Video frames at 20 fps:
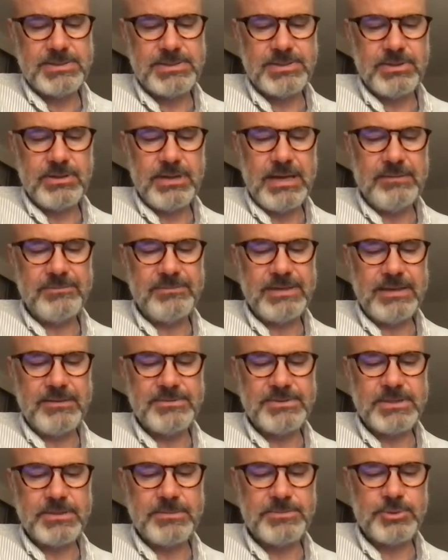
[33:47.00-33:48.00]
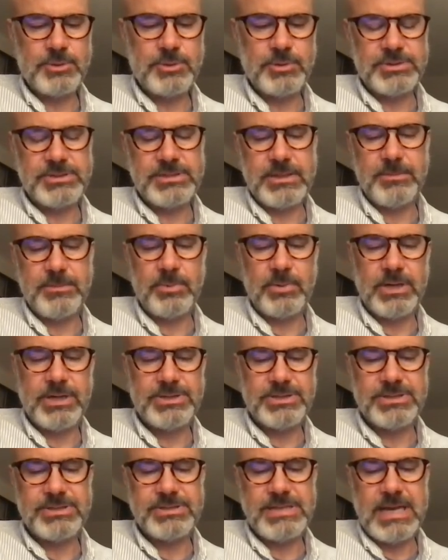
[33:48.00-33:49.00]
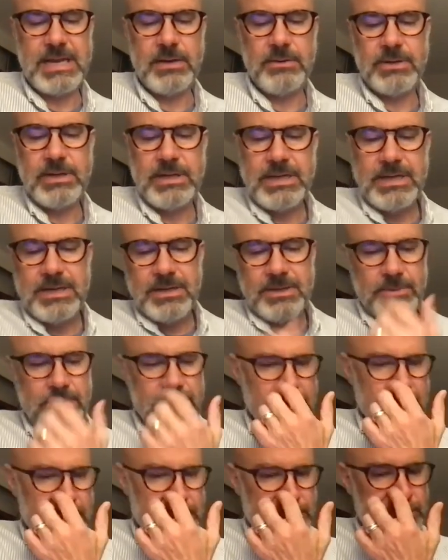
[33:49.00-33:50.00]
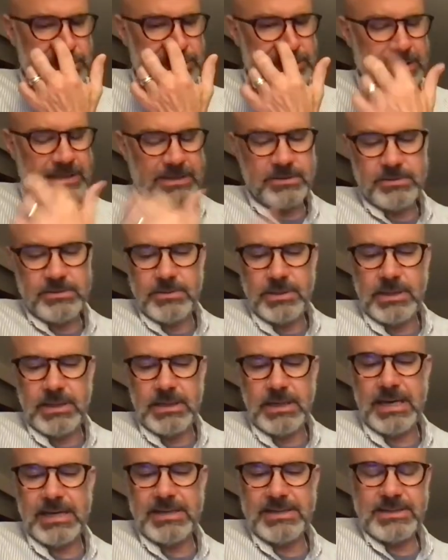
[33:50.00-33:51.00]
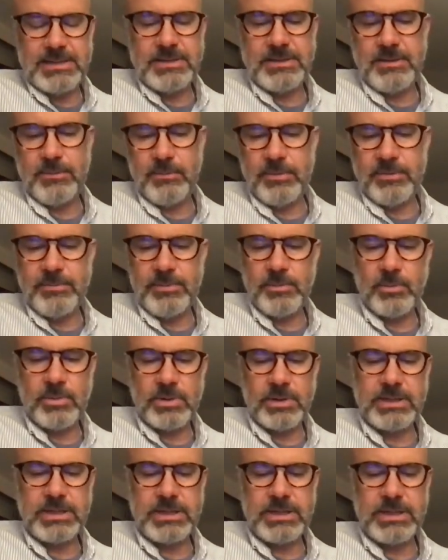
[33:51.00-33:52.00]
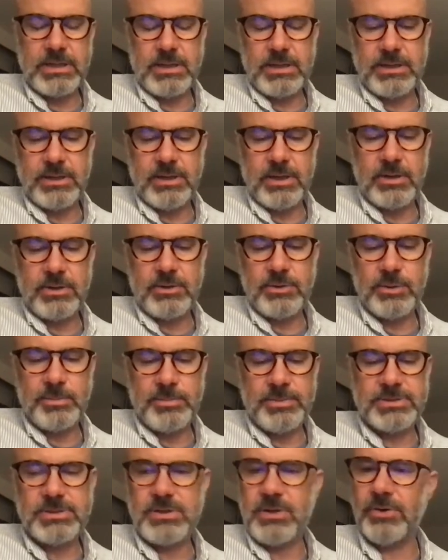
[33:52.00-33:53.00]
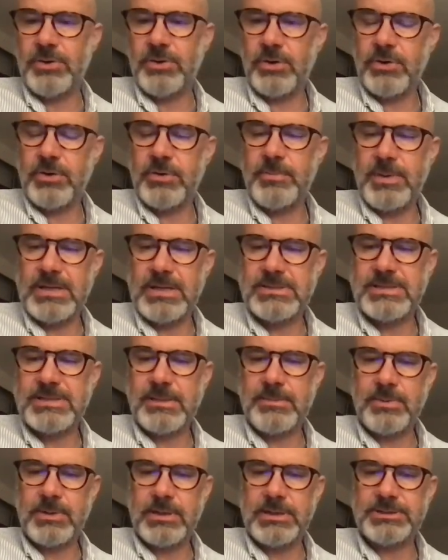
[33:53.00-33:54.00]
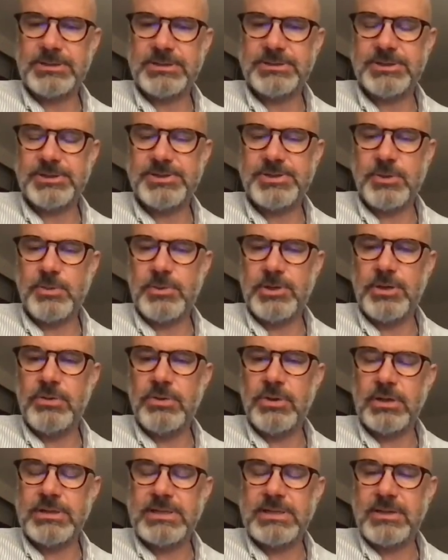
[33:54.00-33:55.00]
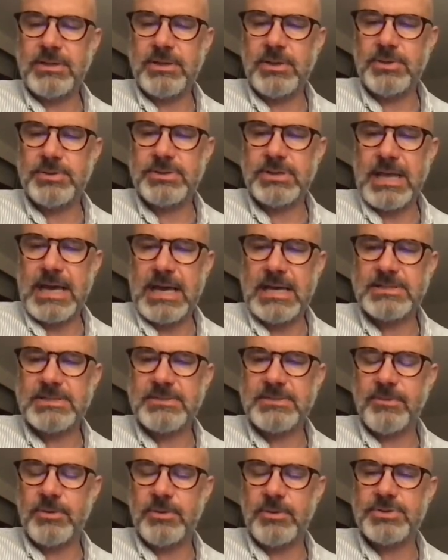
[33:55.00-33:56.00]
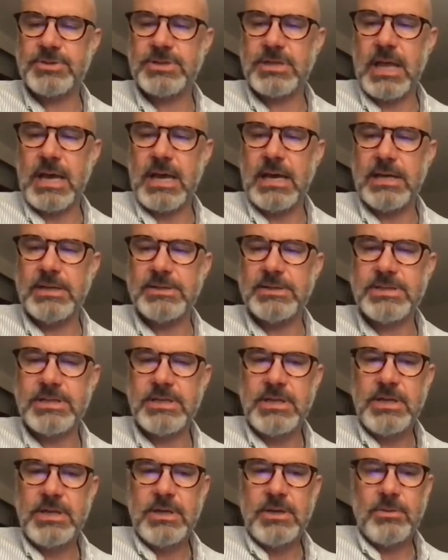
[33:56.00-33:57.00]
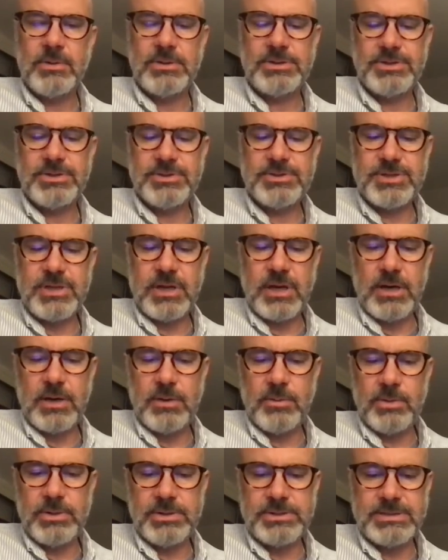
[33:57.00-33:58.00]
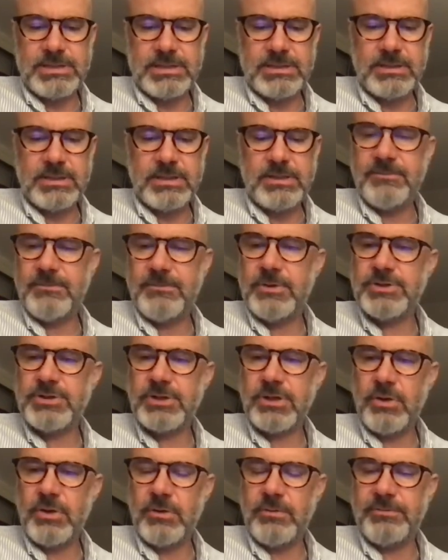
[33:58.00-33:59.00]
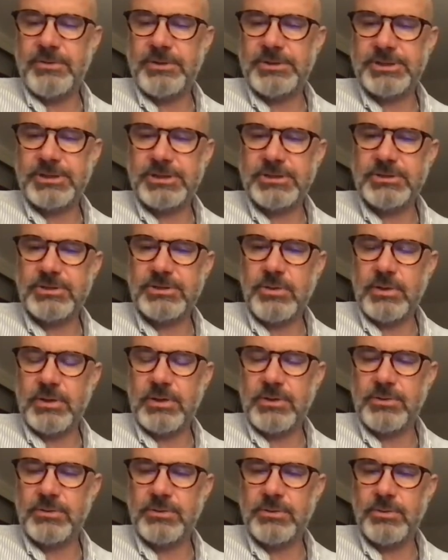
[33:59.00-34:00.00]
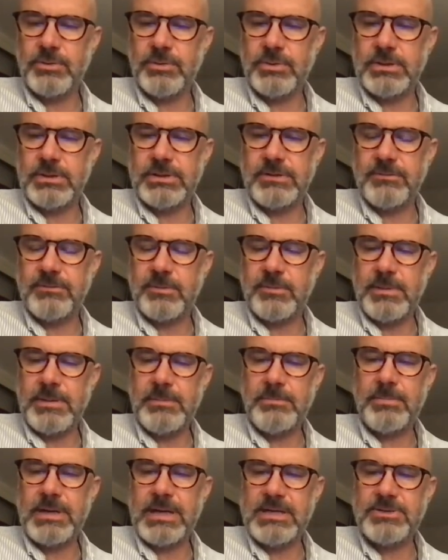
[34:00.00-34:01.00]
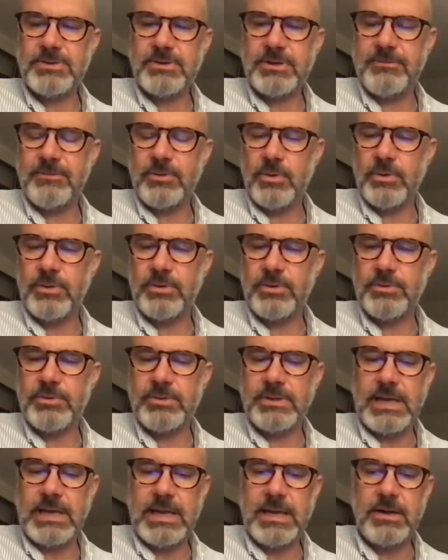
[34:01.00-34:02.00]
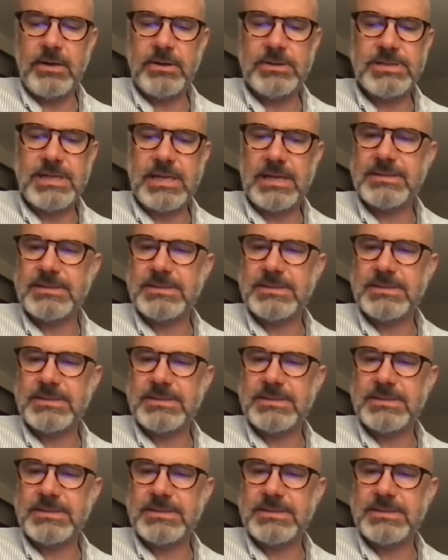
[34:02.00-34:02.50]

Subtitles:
you'll have to have some sort of separations. Now, the interesting idea that we've been working on in our group is called earth-based separations. And so when you looked at those last few slides, what you saw was that the diffusion coefficients going through the different membranes or even going through the air is not the